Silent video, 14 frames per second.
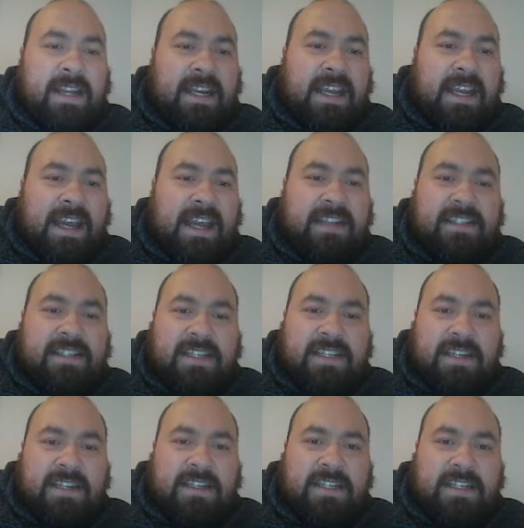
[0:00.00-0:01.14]

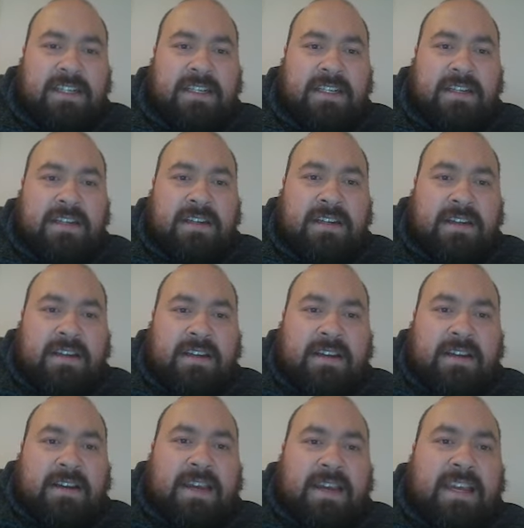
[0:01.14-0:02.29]
yet.
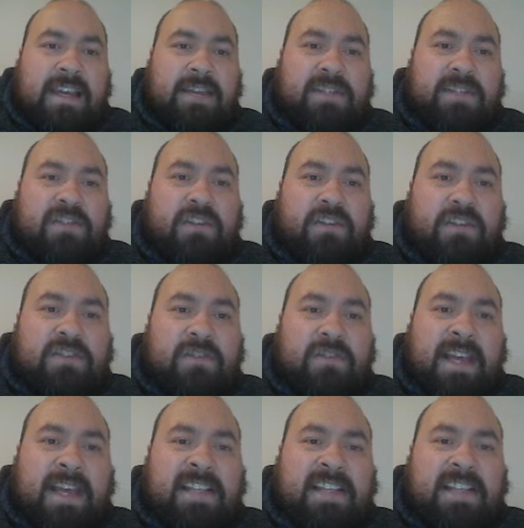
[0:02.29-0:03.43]
Hey, we scored a
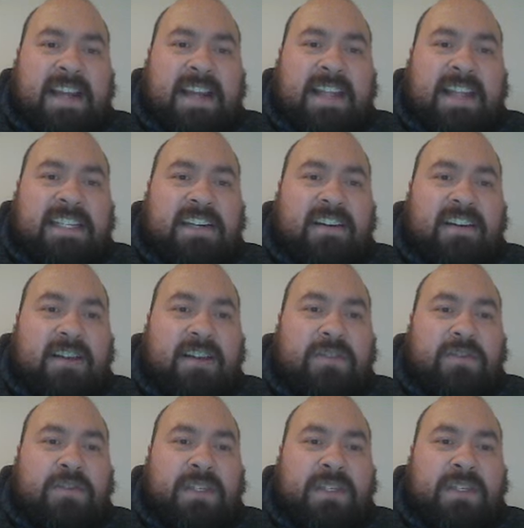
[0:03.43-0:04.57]
2,089,
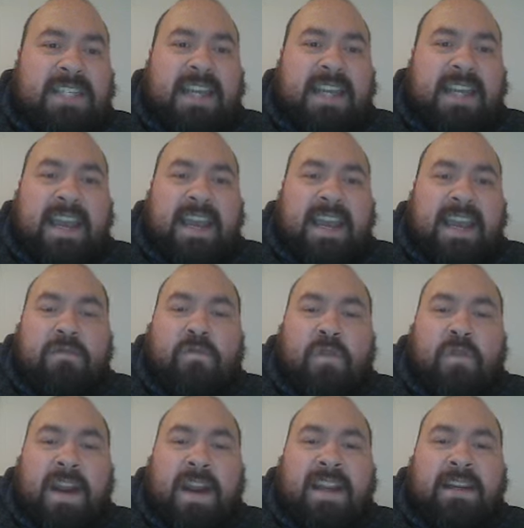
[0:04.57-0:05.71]
which was a 10k
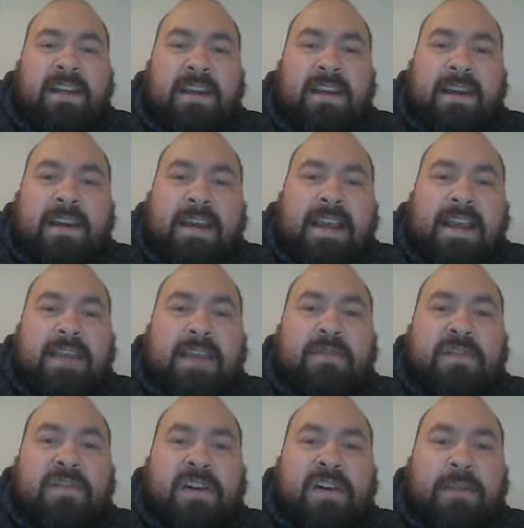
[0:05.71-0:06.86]
rank, and
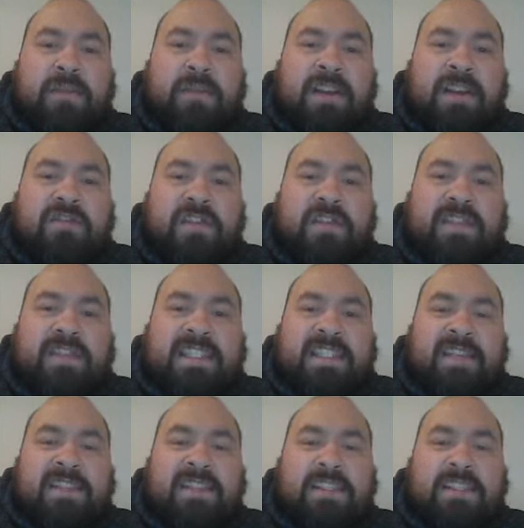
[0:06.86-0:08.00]
we've gone up
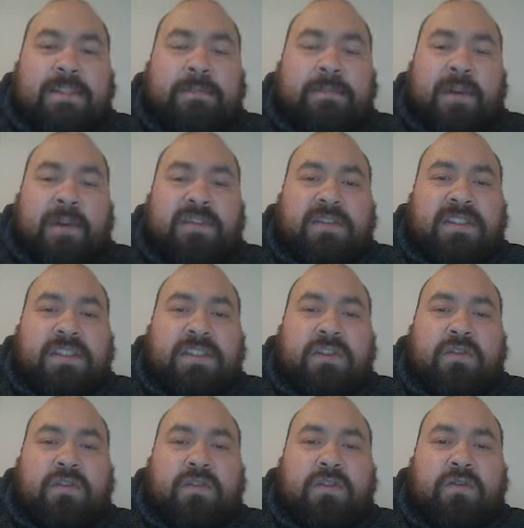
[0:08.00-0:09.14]
357 spots
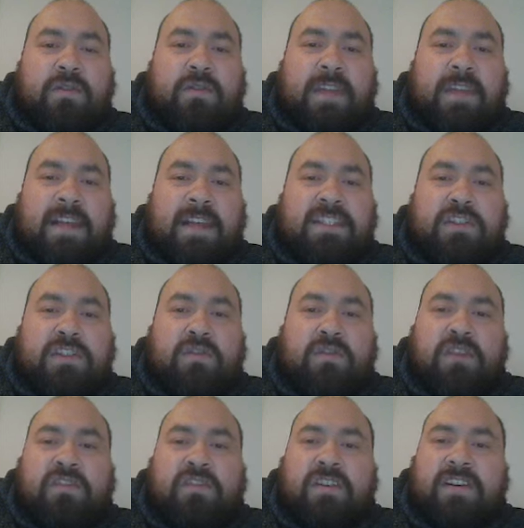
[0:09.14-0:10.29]
to
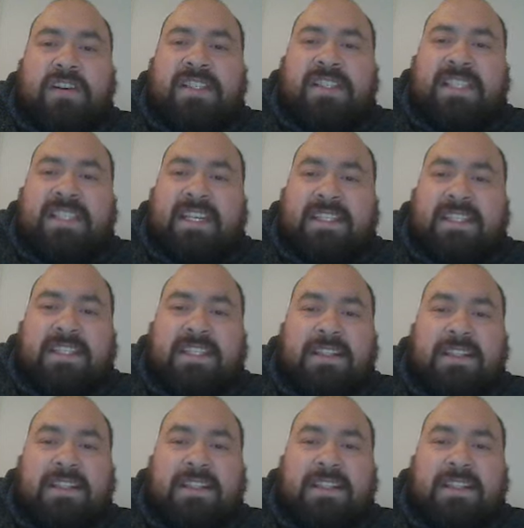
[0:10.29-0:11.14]
3,236.